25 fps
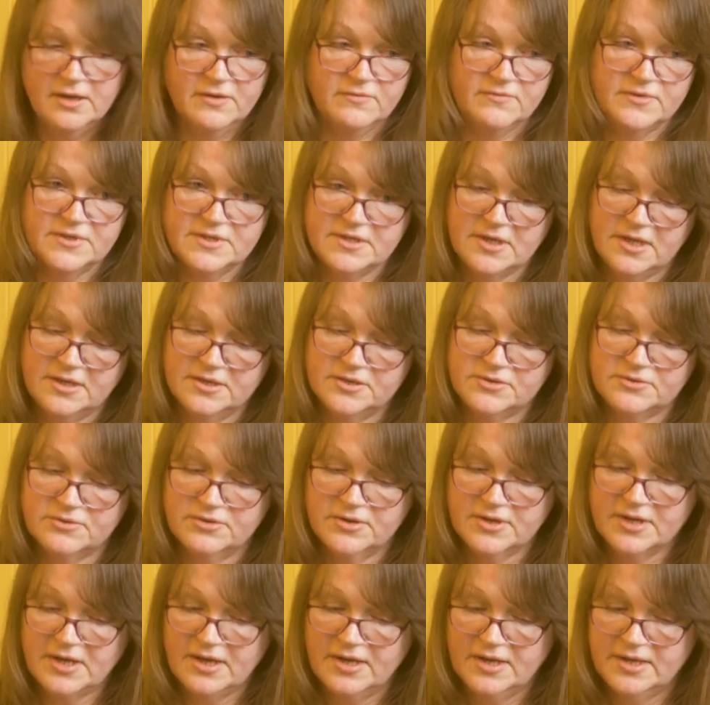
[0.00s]

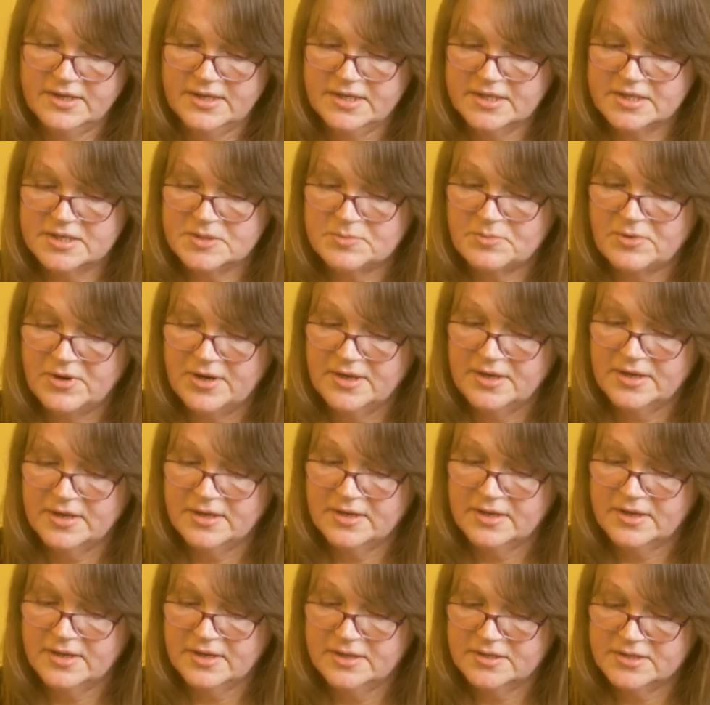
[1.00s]
Vasantra again
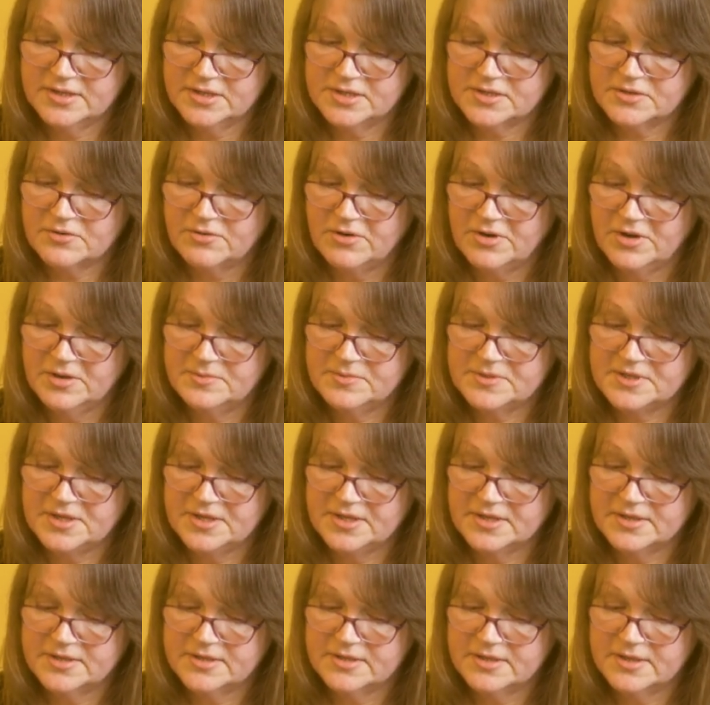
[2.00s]
describes
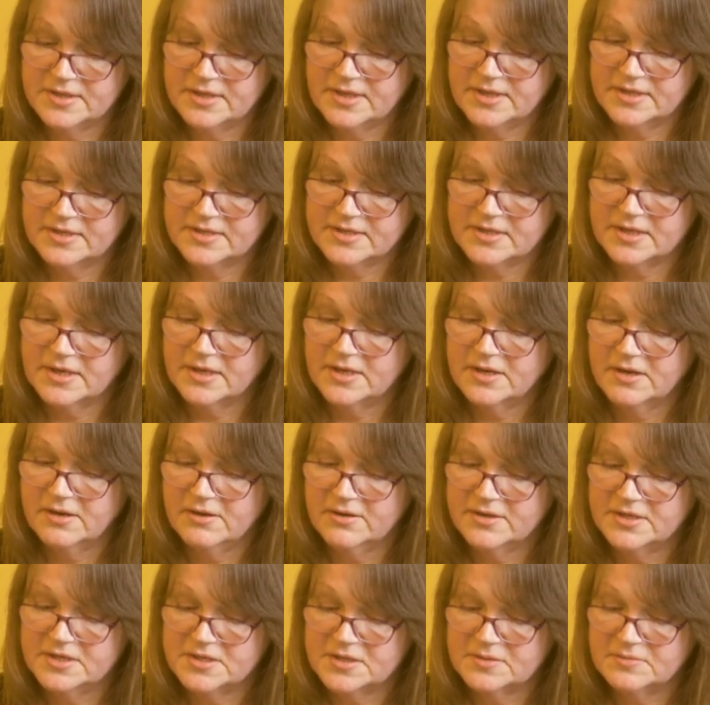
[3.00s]
it as
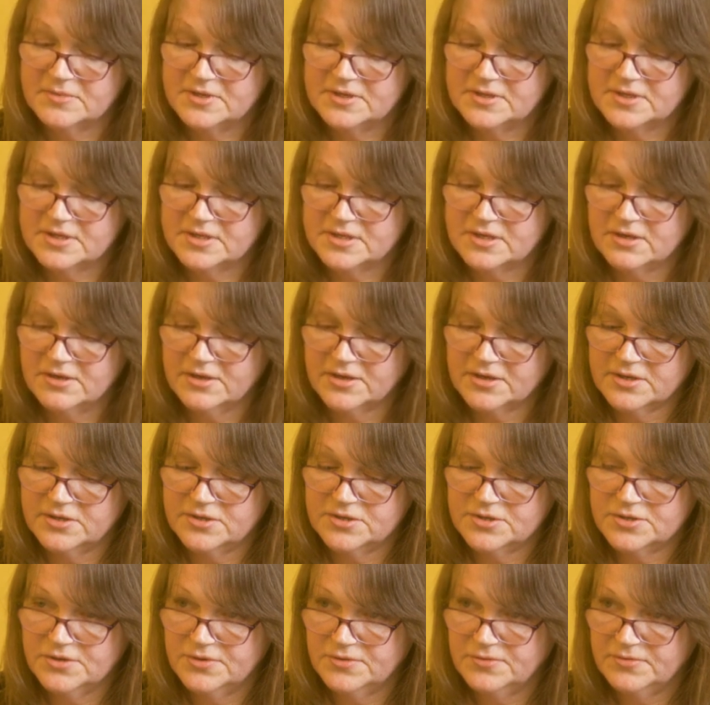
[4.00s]
enlightenment is like a
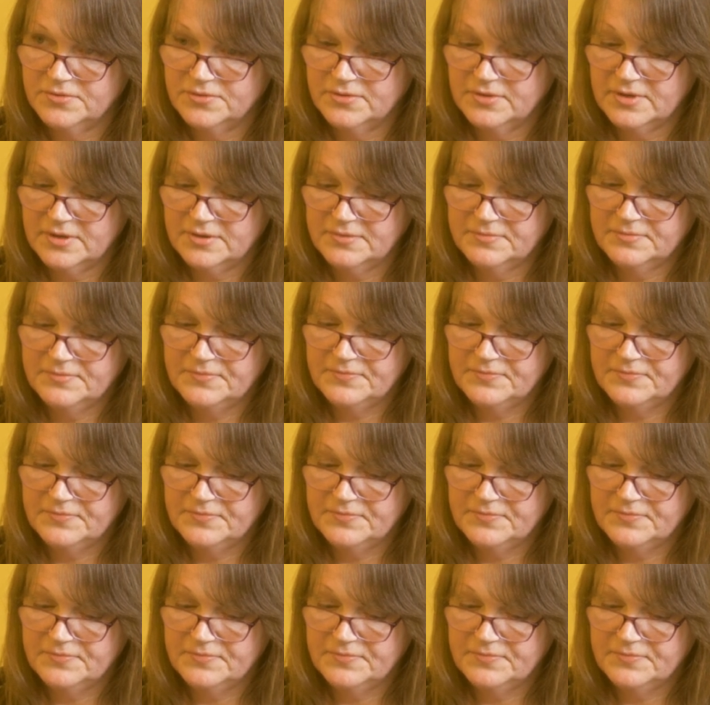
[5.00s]
jewel,